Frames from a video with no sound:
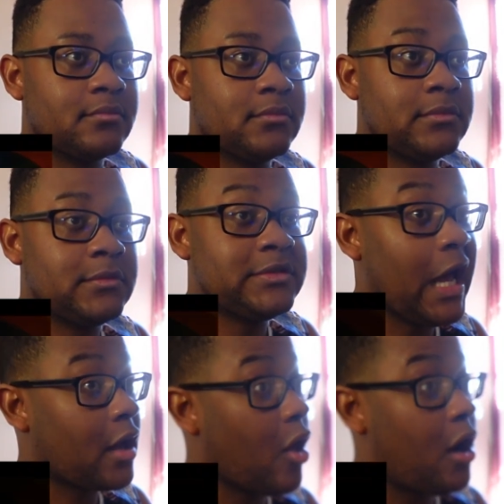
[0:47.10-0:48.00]
I'm more
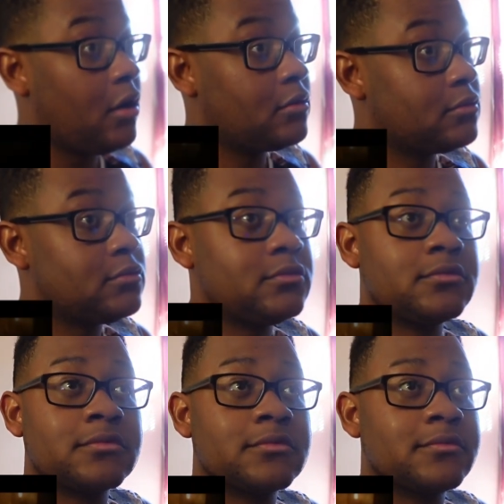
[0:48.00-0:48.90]
concerned with
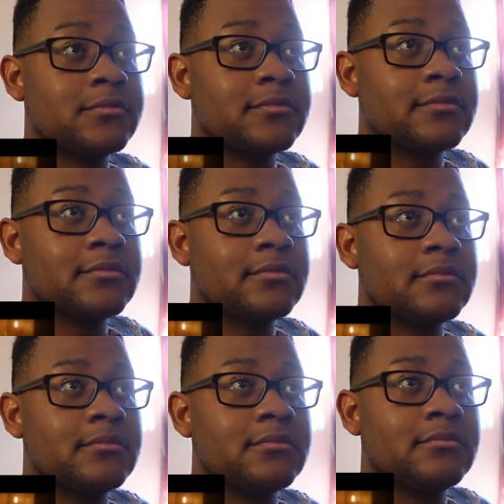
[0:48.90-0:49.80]
a six-foot
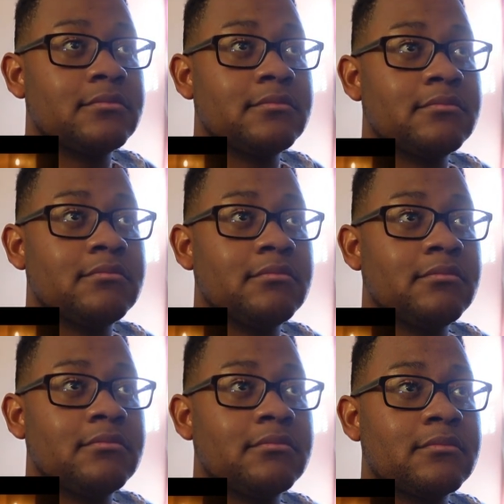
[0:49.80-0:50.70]
cat man who's got
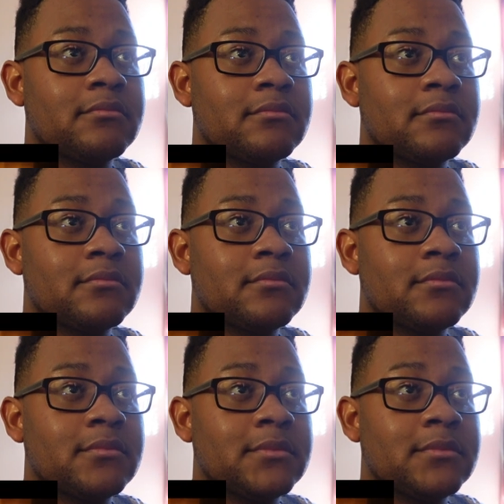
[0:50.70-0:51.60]
claws that can cut through
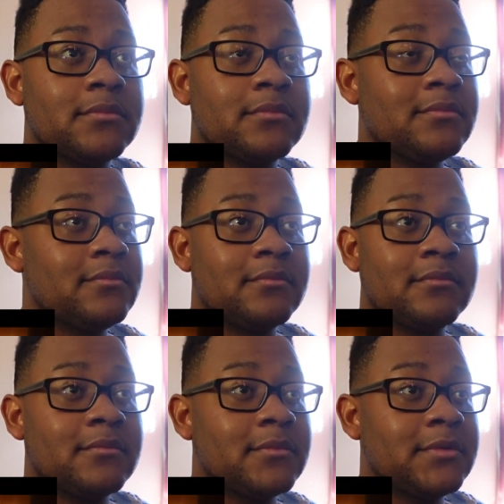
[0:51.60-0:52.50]
vibranium
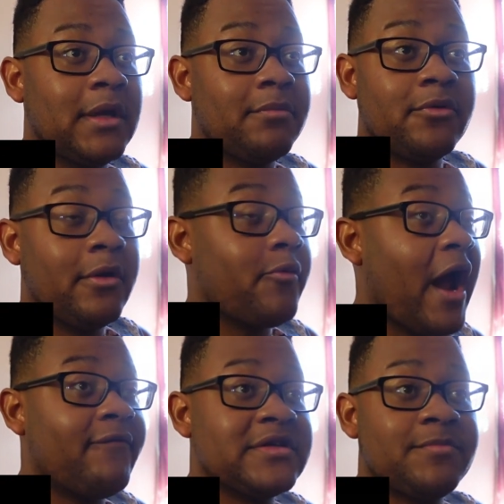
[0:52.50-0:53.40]
alloy. New
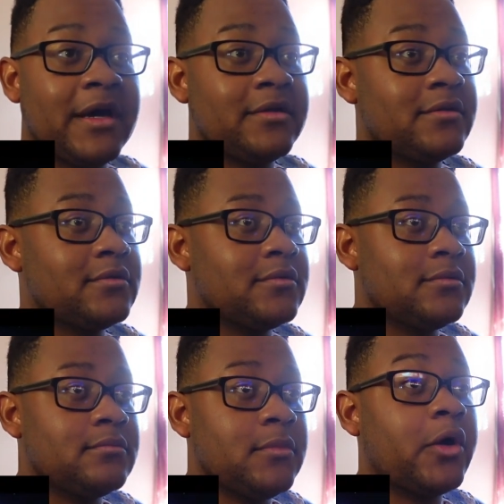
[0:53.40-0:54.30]
graphics, man.
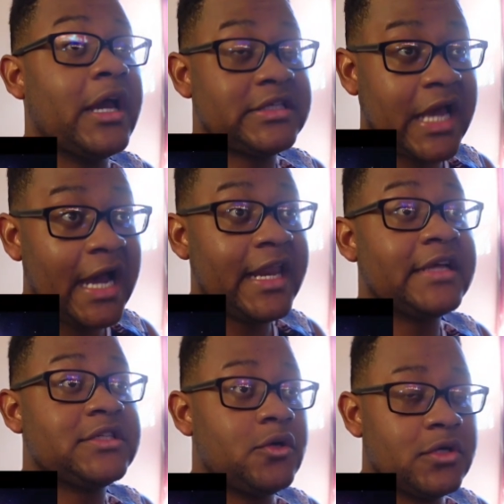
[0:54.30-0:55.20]
Okay,
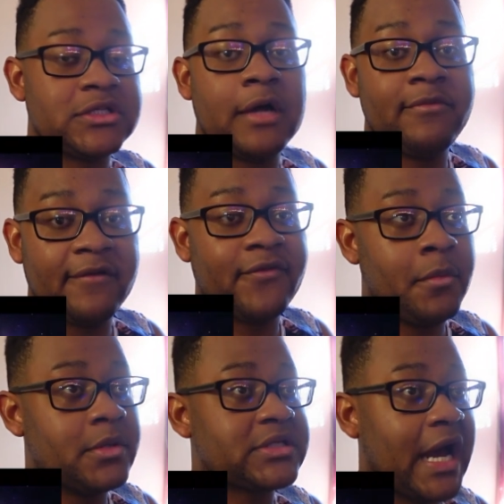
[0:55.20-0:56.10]
Skydance is doing this. I'm deaf
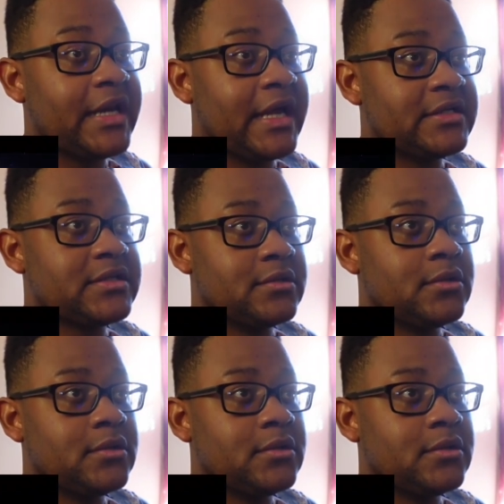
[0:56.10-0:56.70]
familiar with Skydance.